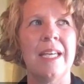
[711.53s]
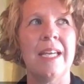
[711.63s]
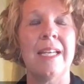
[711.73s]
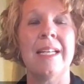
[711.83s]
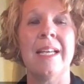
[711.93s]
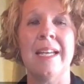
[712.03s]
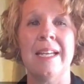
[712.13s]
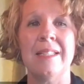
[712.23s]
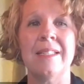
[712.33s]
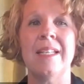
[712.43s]

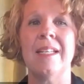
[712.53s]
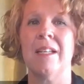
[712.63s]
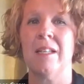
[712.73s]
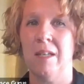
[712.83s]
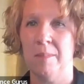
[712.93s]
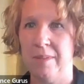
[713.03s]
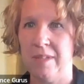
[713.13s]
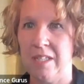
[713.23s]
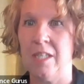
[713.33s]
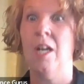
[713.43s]
enhancing a
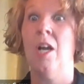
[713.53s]
company's